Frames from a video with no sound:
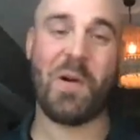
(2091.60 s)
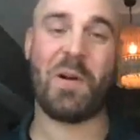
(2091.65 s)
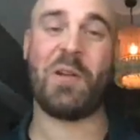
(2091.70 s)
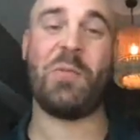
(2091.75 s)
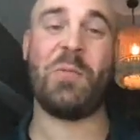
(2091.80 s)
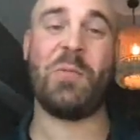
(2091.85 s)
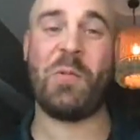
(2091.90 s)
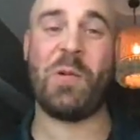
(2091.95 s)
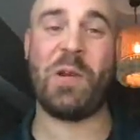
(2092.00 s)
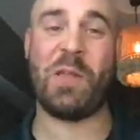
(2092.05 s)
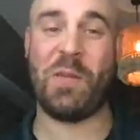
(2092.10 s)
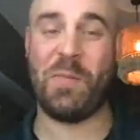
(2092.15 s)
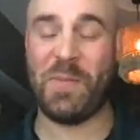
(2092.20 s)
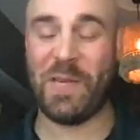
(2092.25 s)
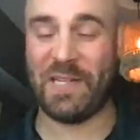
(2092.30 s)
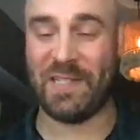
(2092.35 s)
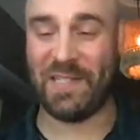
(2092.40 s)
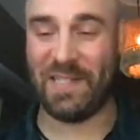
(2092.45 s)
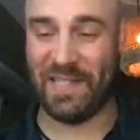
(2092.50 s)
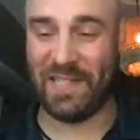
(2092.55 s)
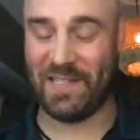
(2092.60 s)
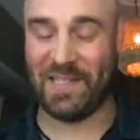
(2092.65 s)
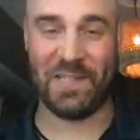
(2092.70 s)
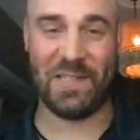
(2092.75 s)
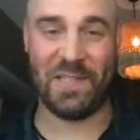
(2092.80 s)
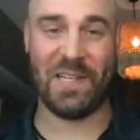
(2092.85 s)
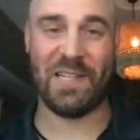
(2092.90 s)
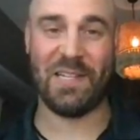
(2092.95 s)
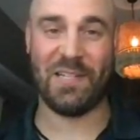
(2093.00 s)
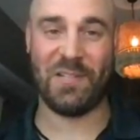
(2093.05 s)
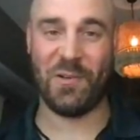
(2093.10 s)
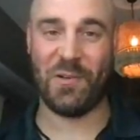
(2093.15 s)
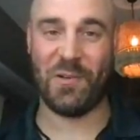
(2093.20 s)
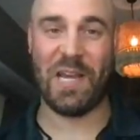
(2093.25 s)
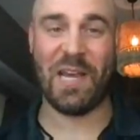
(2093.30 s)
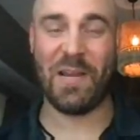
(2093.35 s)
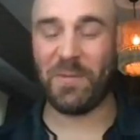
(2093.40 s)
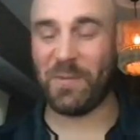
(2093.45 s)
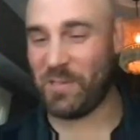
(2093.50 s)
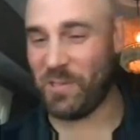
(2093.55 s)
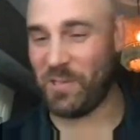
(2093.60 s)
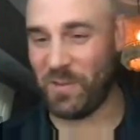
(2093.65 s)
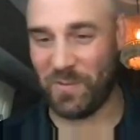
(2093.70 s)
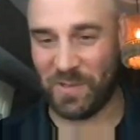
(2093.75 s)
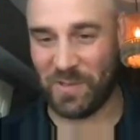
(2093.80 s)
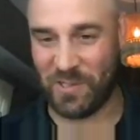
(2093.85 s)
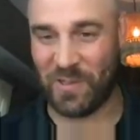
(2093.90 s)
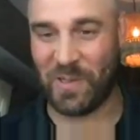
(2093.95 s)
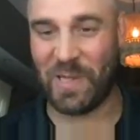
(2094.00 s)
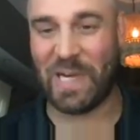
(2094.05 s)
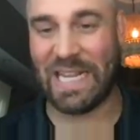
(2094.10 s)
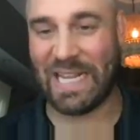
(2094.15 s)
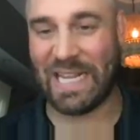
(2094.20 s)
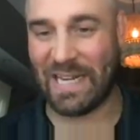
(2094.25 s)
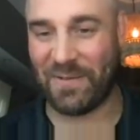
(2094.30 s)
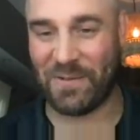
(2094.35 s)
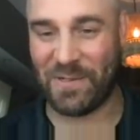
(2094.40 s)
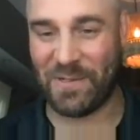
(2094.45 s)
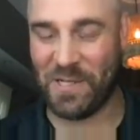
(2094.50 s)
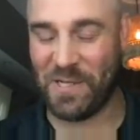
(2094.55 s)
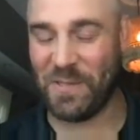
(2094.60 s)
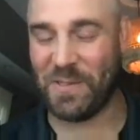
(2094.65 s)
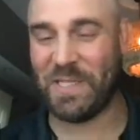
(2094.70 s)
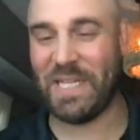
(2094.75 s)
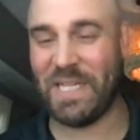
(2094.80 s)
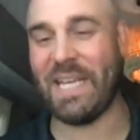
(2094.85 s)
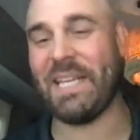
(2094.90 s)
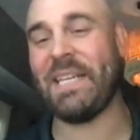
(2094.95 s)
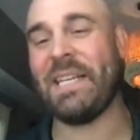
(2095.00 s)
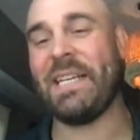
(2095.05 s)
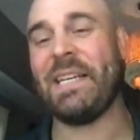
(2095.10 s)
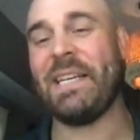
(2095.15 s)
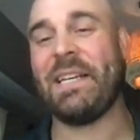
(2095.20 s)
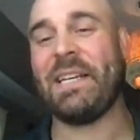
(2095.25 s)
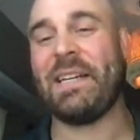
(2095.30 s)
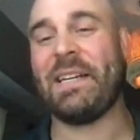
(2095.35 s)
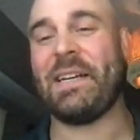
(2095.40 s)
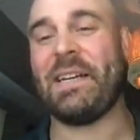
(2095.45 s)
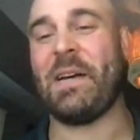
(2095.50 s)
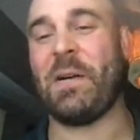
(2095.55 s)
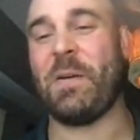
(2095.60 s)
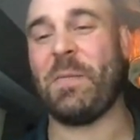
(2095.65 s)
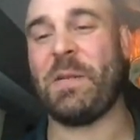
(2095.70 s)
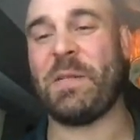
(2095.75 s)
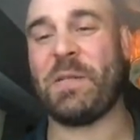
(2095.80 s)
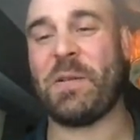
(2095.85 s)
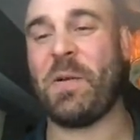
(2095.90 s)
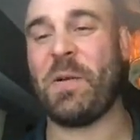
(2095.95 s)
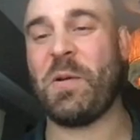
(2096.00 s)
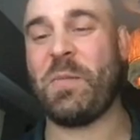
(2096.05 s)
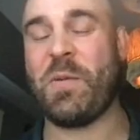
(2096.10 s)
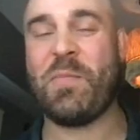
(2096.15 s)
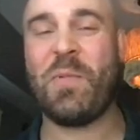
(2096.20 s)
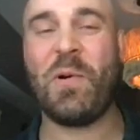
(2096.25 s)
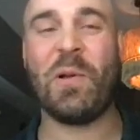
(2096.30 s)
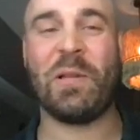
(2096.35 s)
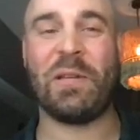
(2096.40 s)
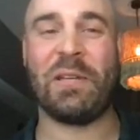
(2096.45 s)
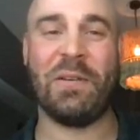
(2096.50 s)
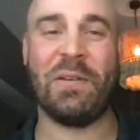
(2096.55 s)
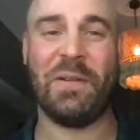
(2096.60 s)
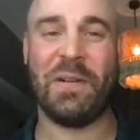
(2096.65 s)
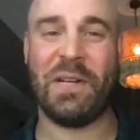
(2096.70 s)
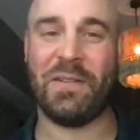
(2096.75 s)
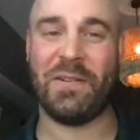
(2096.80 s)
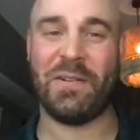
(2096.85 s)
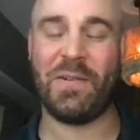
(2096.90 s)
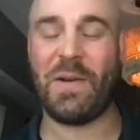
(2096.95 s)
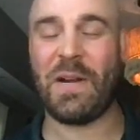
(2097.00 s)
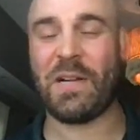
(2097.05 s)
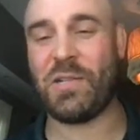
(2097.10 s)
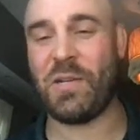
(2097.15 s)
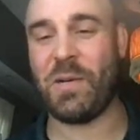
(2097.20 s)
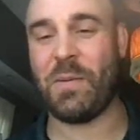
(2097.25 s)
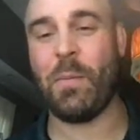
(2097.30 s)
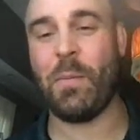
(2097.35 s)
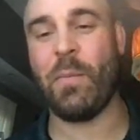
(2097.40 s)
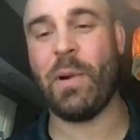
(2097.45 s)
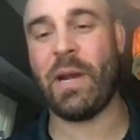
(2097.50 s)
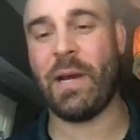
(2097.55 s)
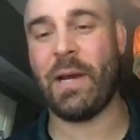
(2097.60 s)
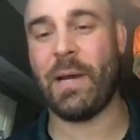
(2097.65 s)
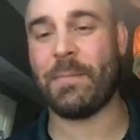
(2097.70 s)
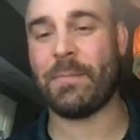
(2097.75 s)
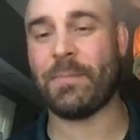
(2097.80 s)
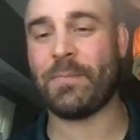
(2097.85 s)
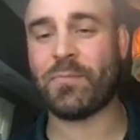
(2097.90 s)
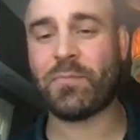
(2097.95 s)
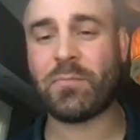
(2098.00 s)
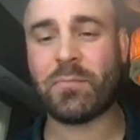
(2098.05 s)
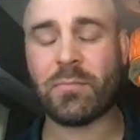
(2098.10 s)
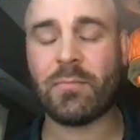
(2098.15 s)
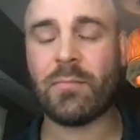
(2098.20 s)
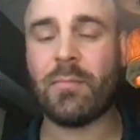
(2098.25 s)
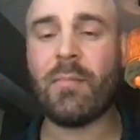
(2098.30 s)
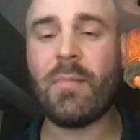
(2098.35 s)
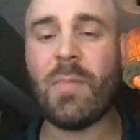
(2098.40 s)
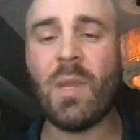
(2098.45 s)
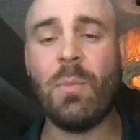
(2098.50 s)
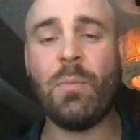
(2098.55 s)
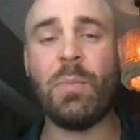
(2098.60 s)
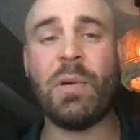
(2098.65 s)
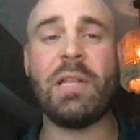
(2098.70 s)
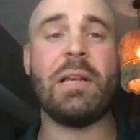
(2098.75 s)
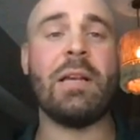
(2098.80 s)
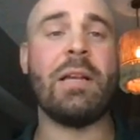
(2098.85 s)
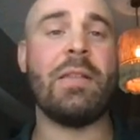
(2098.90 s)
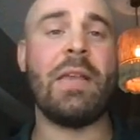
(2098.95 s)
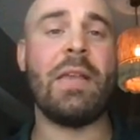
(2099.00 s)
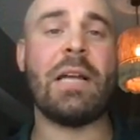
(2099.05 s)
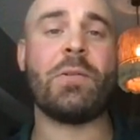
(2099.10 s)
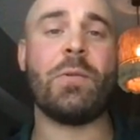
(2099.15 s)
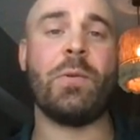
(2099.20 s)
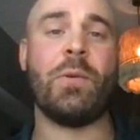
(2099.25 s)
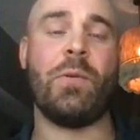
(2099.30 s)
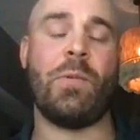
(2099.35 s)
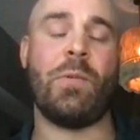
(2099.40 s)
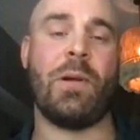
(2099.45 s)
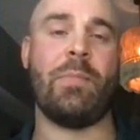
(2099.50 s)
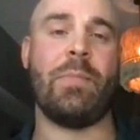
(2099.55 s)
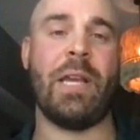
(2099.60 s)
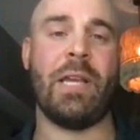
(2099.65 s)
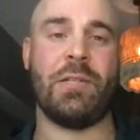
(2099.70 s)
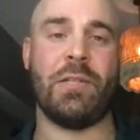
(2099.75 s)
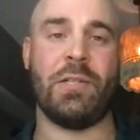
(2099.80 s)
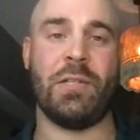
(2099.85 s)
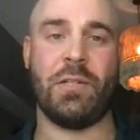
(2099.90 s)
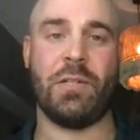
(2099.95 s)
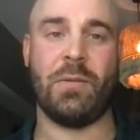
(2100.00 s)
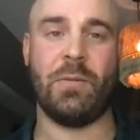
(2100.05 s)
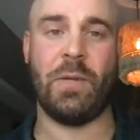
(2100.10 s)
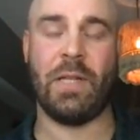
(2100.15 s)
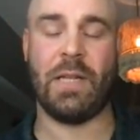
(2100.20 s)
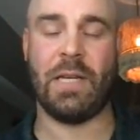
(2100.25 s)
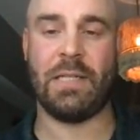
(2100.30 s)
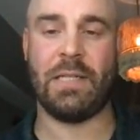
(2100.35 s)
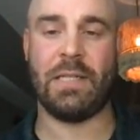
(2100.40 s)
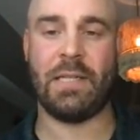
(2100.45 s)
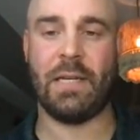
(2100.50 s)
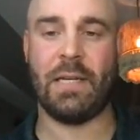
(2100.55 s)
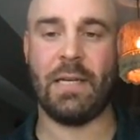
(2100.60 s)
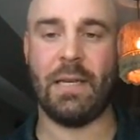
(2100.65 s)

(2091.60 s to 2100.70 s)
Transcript: arguably one of the biggest things is your diet, what you're eating every single day. That's going to be pulling you in either direction. But that's what we want patients to realize,